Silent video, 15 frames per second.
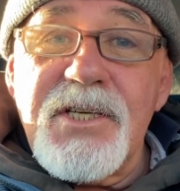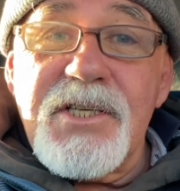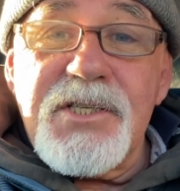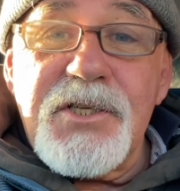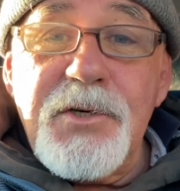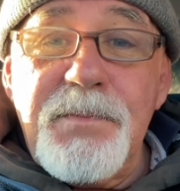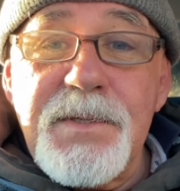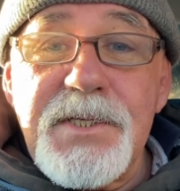
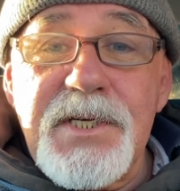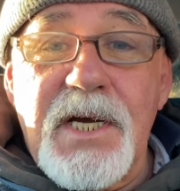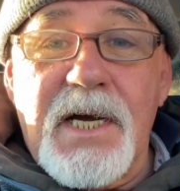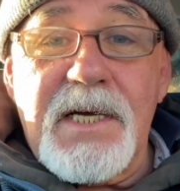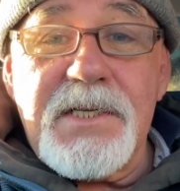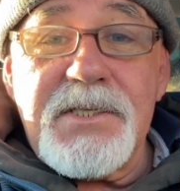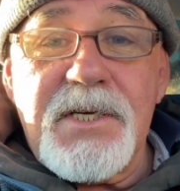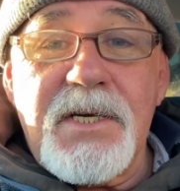
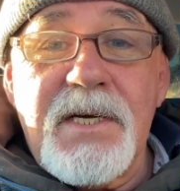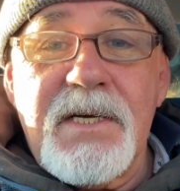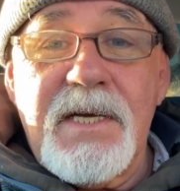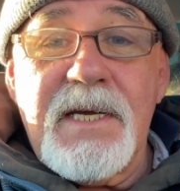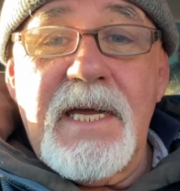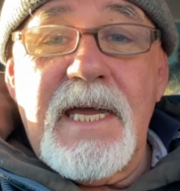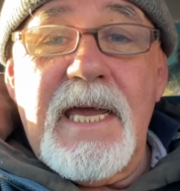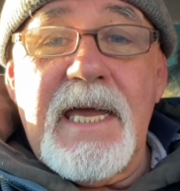supercharger
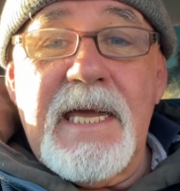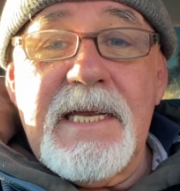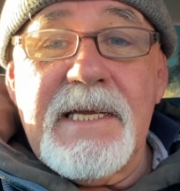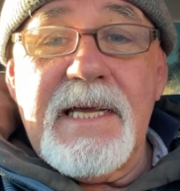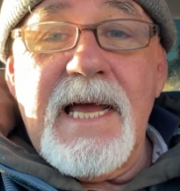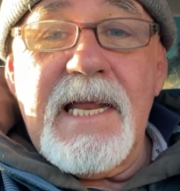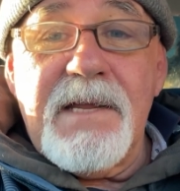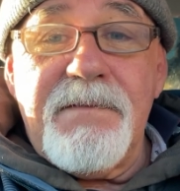in
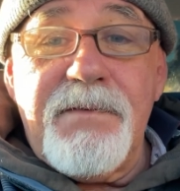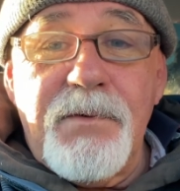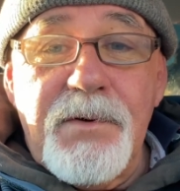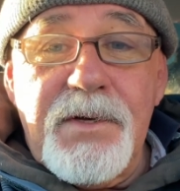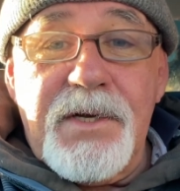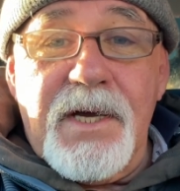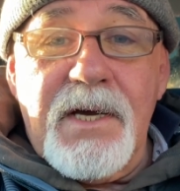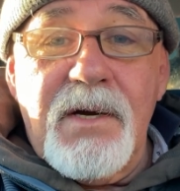California